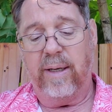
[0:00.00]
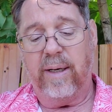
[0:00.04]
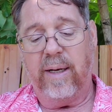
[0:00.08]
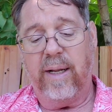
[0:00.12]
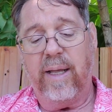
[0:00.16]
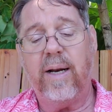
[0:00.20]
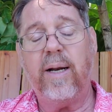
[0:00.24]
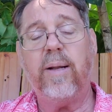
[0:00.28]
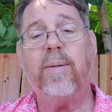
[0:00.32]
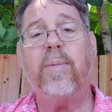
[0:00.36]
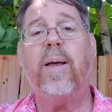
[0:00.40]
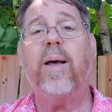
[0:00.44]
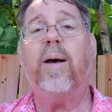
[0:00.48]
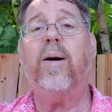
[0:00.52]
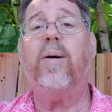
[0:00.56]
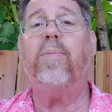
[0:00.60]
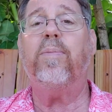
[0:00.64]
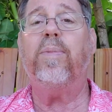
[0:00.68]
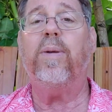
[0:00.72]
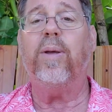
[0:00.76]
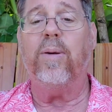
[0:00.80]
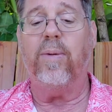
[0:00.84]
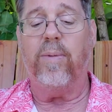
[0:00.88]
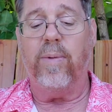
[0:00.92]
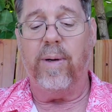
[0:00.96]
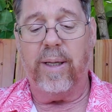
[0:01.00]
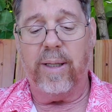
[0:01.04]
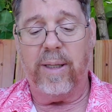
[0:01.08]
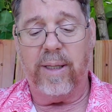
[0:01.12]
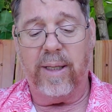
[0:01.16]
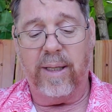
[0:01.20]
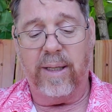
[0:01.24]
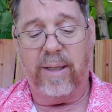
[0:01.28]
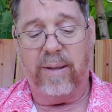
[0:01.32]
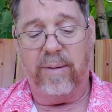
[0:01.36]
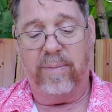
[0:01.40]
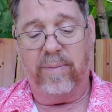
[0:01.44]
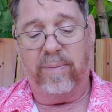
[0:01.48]
Let Him help you with
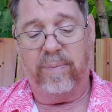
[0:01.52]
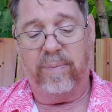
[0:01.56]
it.